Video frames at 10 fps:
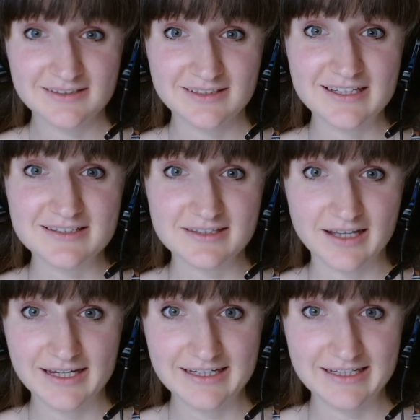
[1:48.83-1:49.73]
it's
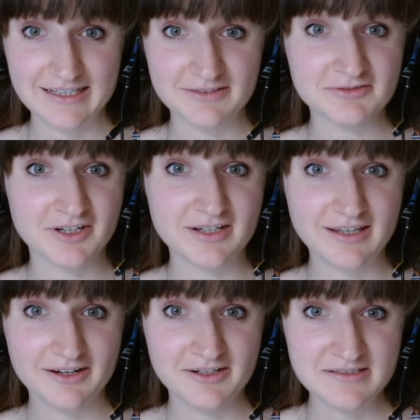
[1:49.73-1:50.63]
likely, if
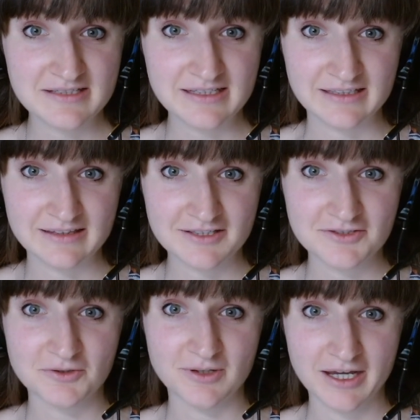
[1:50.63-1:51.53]
not guaranteed,
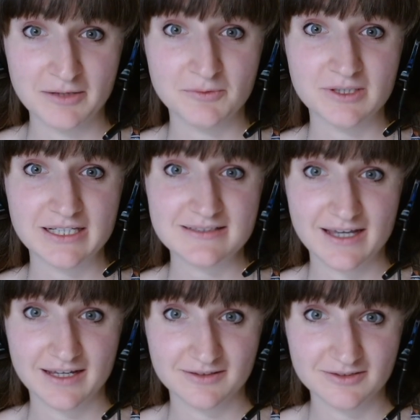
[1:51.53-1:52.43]
that your line will get
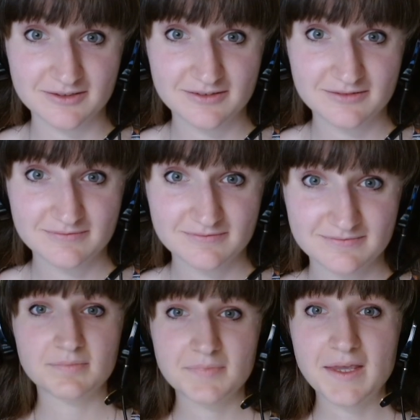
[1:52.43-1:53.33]
tangled.
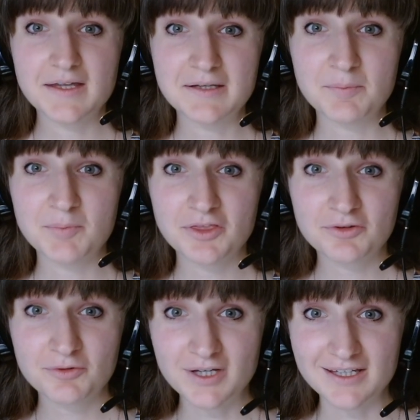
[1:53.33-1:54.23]
Number
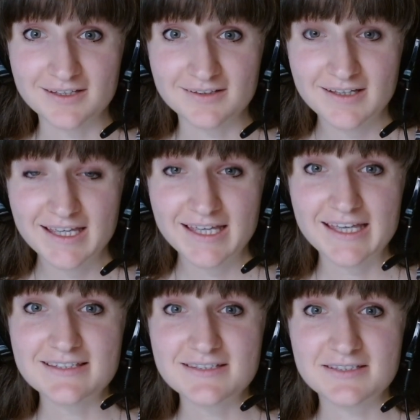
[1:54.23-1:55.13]
three,
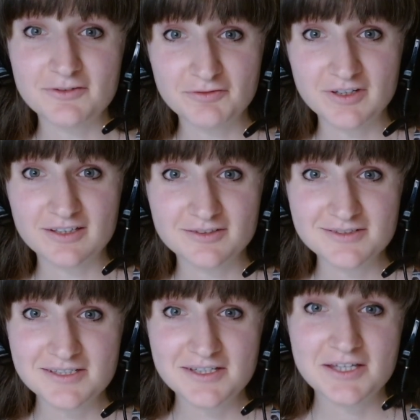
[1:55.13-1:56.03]
it's
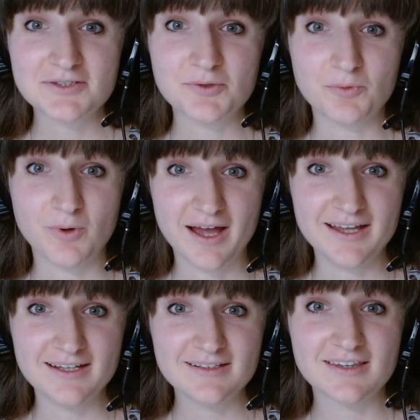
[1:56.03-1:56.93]
difficult to
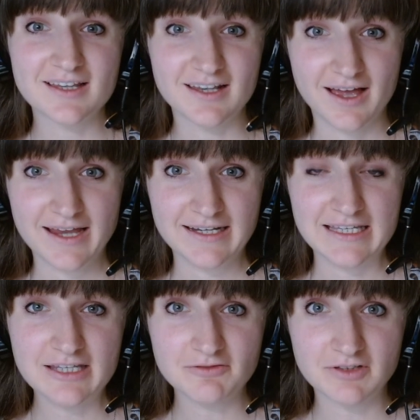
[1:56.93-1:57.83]
wind the line
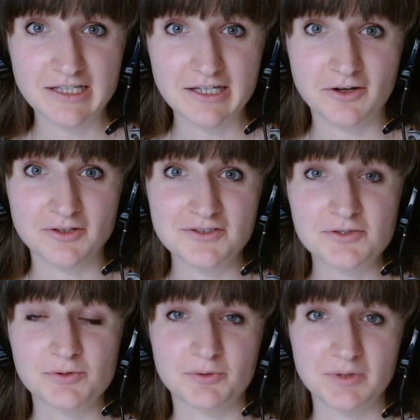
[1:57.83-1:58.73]
evenly onto
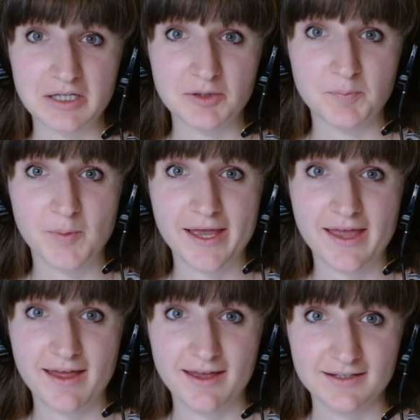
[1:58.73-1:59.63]
a reel by
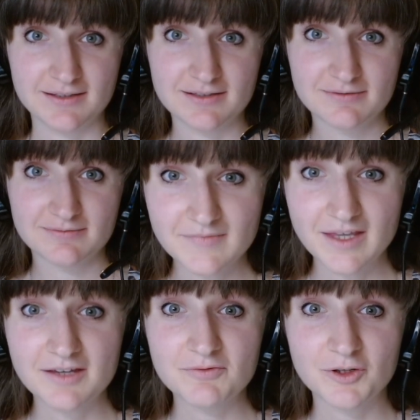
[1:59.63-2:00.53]
hand.
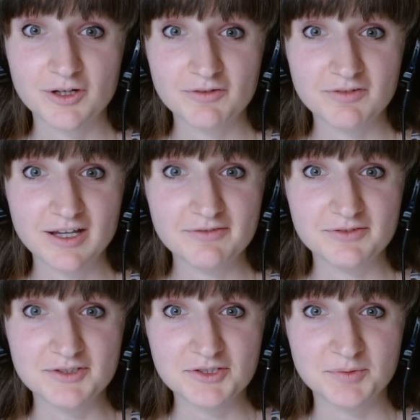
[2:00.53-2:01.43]
If you're a fly
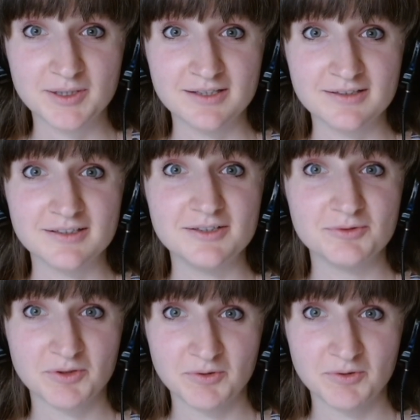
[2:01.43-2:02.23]
fisherman, you know